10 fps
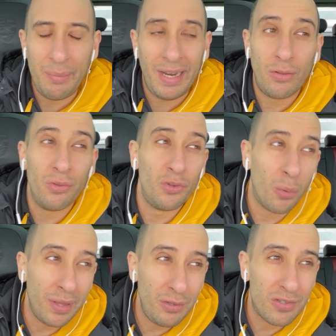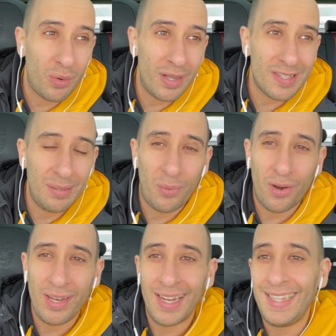I mean, I don't normally do squats in the
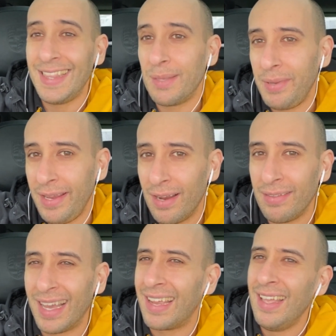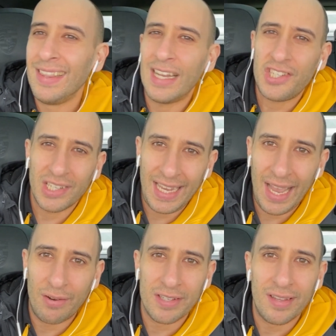morning. I did them here. That, that should
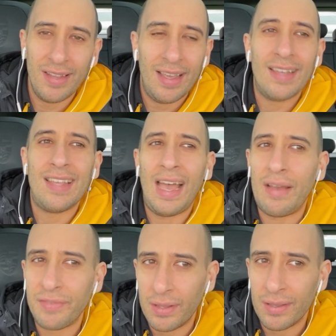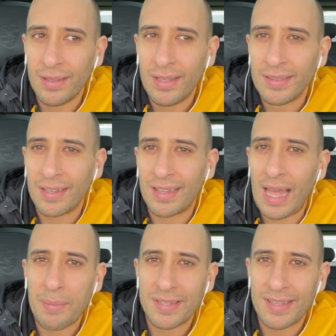count as, as half the, the
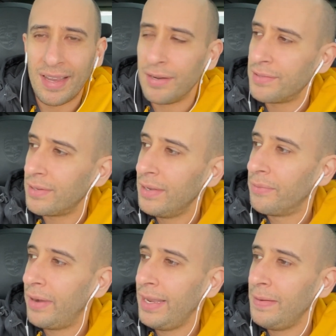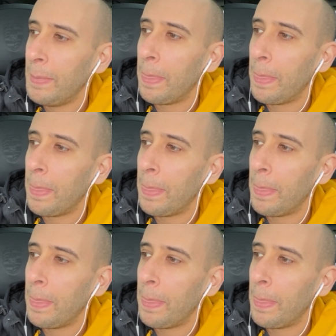climb of stairs, right?